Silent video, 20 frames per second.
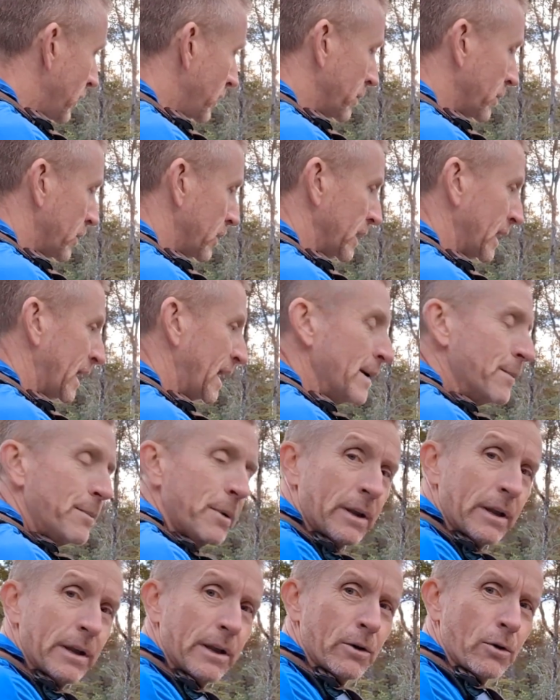if I'm going to keep
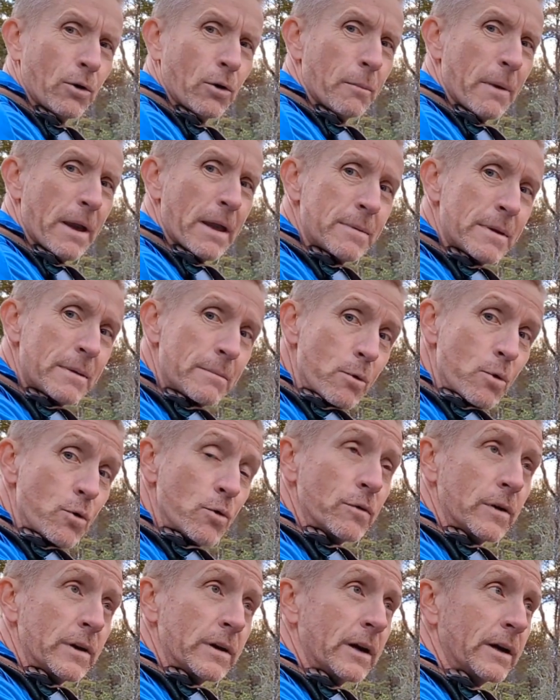it here or maybe
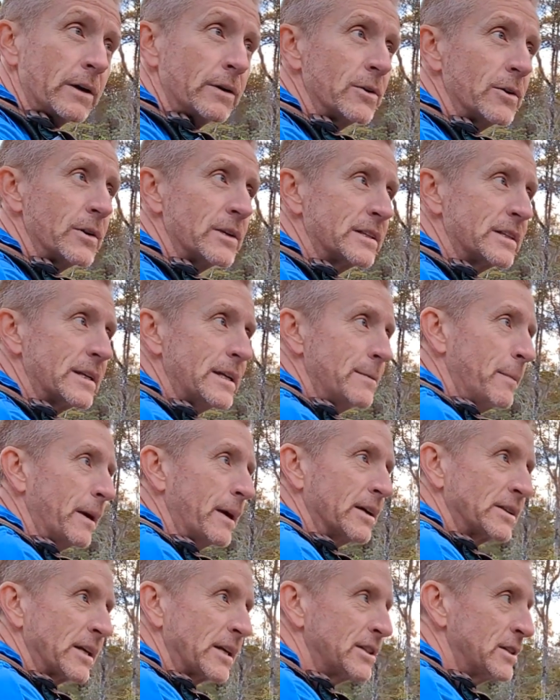move it under the seat
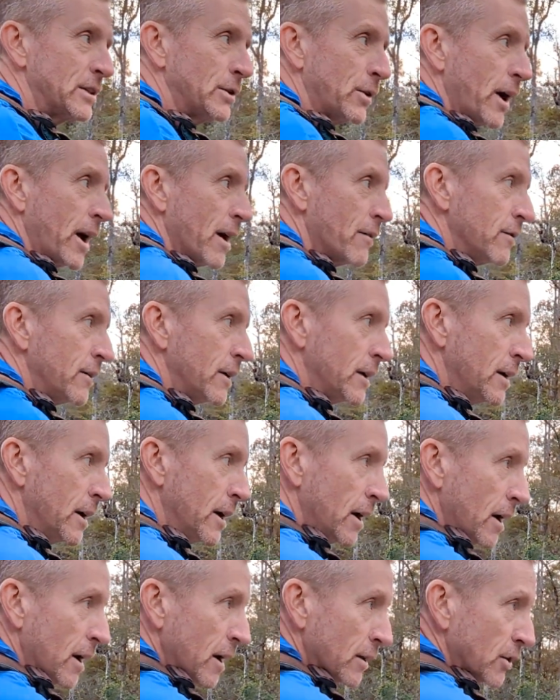because I still have the
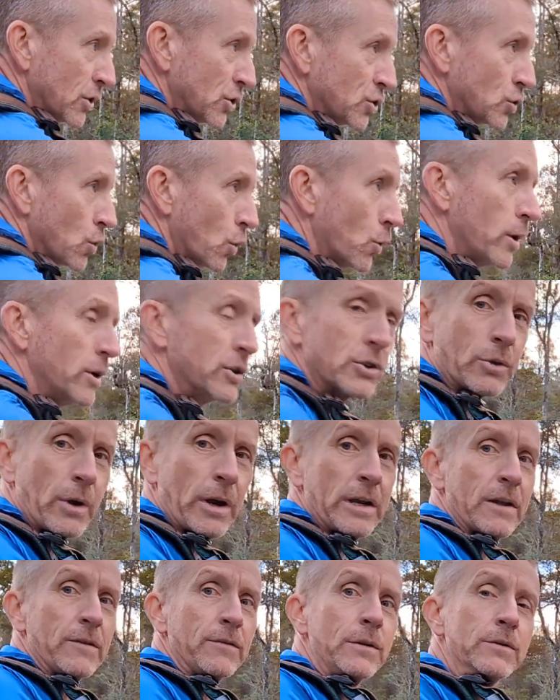storage
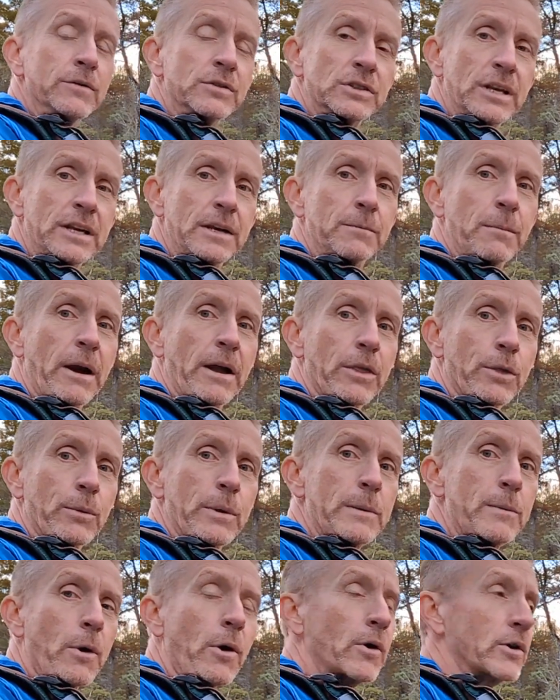crate. If you've seen my
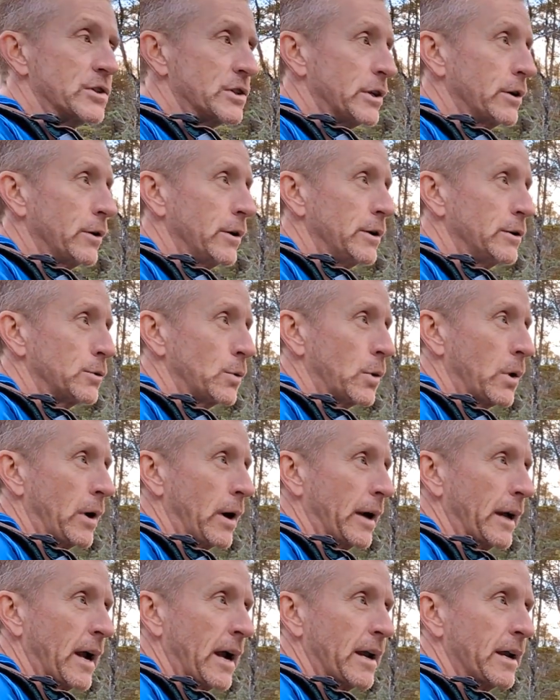3-part series where
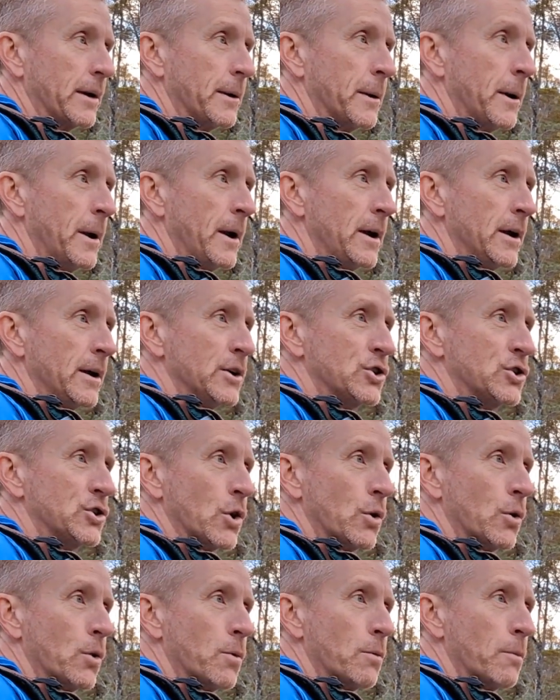I kind of
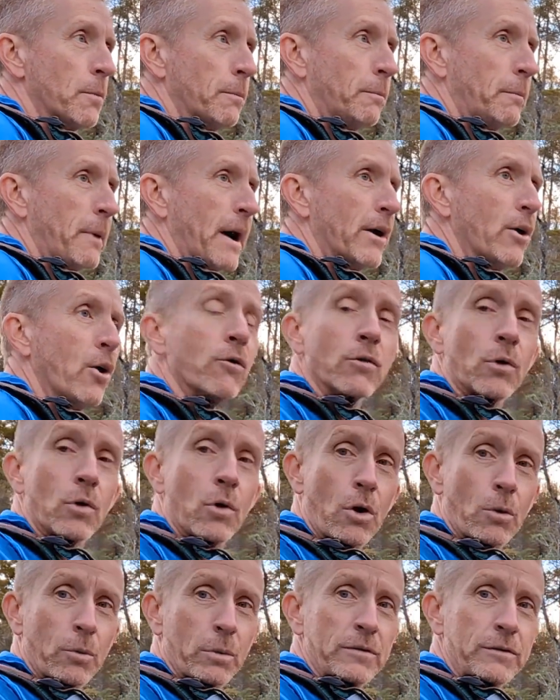show my
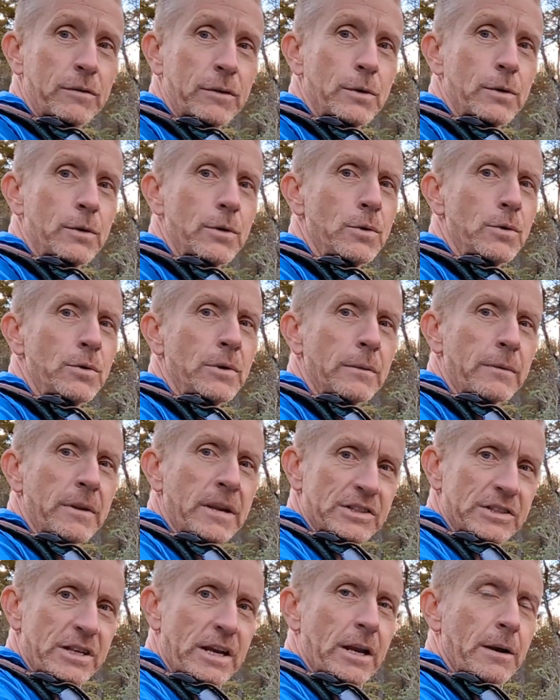overall review, then
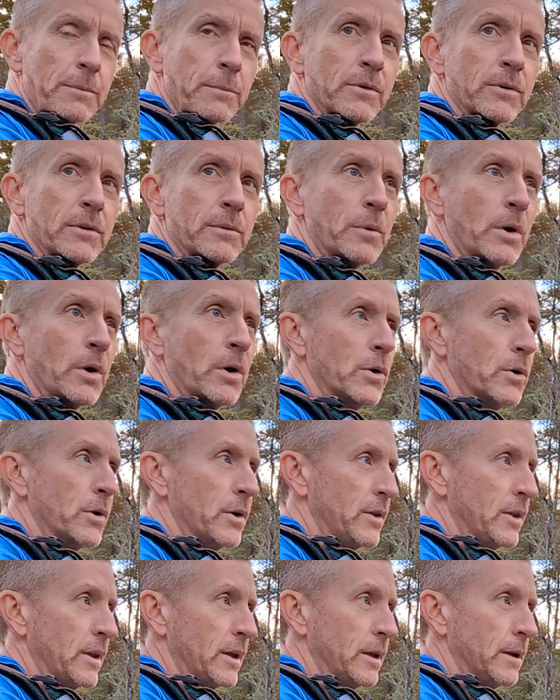the setup of the boat,
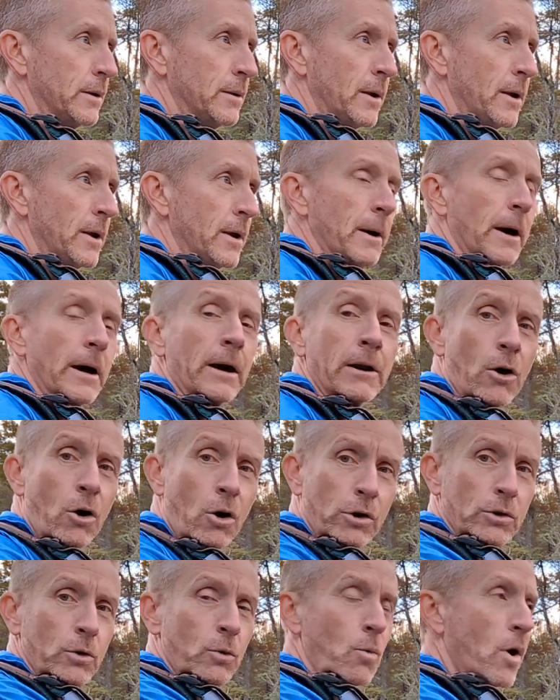and then an
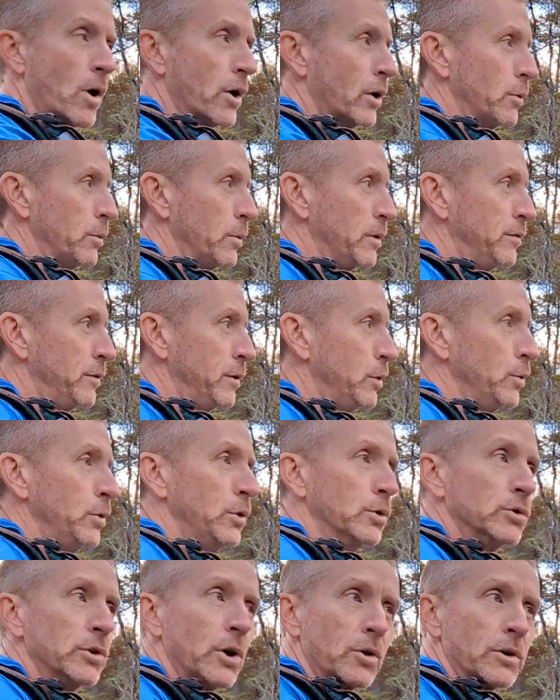on the water review,
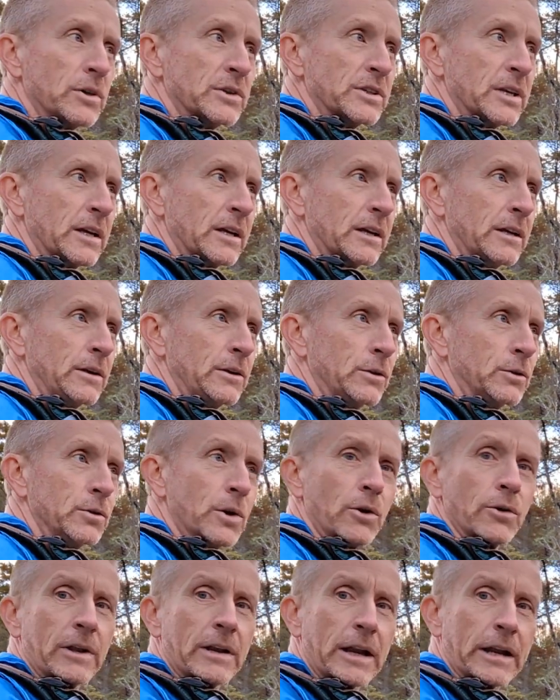you'll know
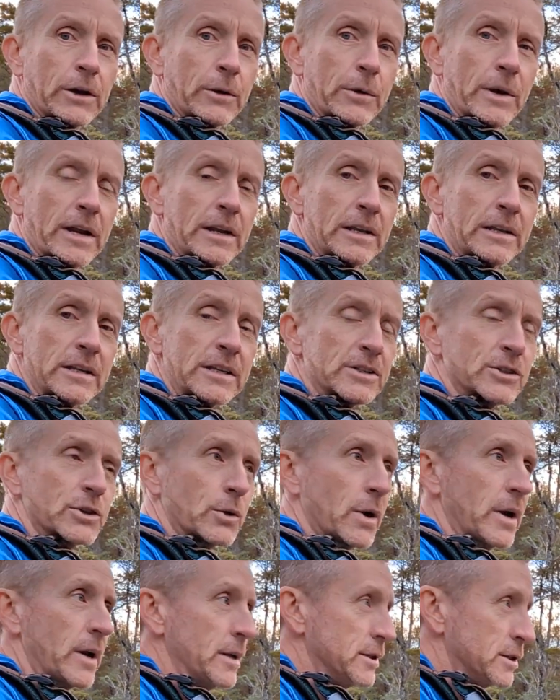that I created these
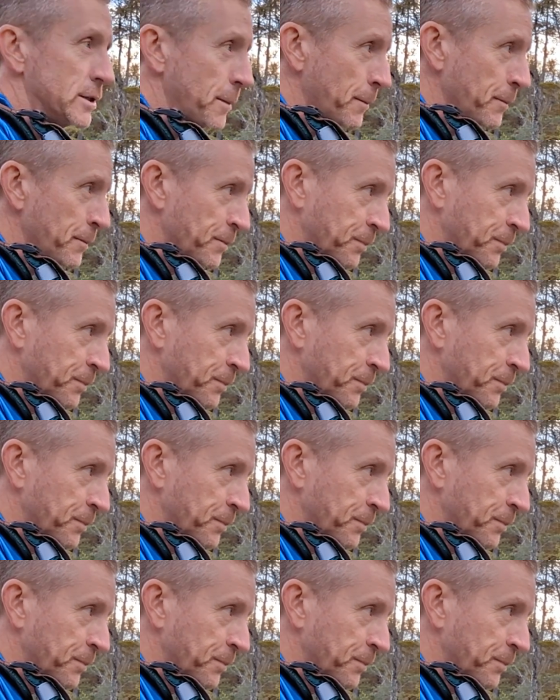crates.